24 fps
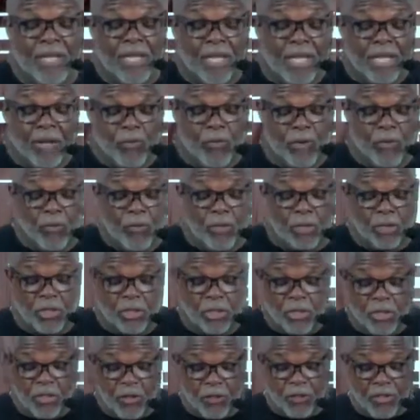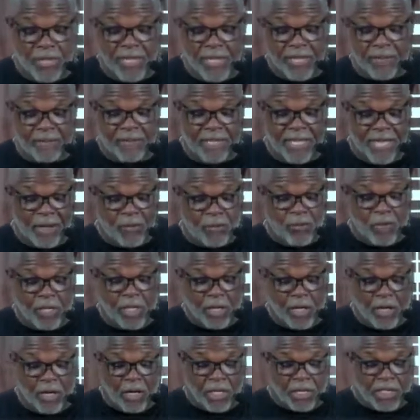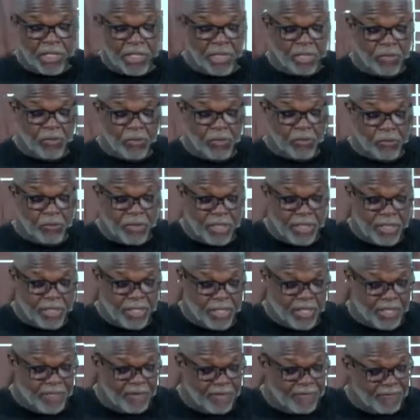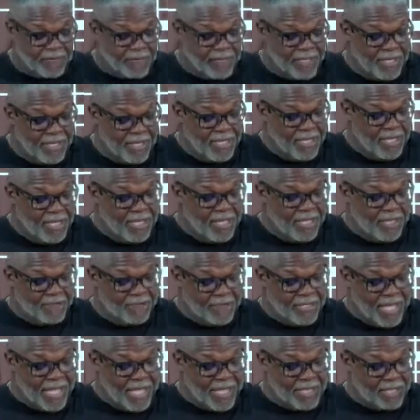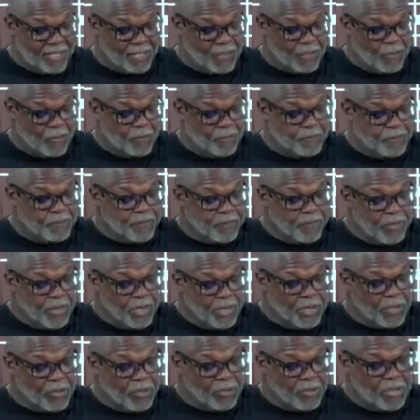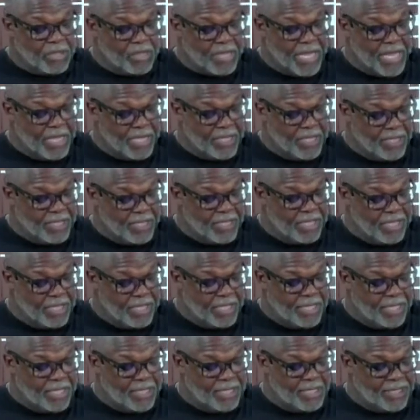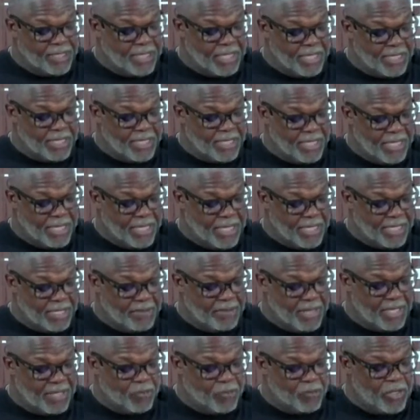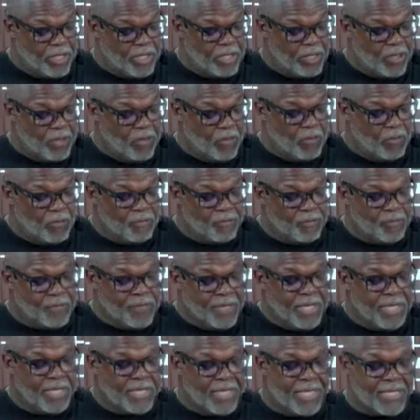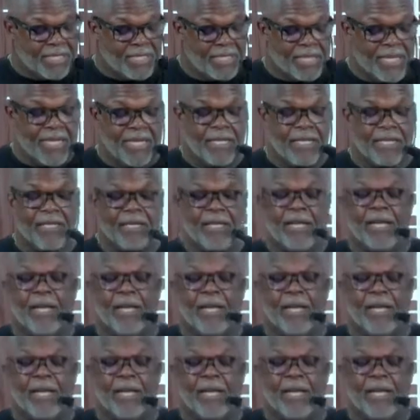And we want to show them that we are children of God. So Satan is the enemy. And we know that Satan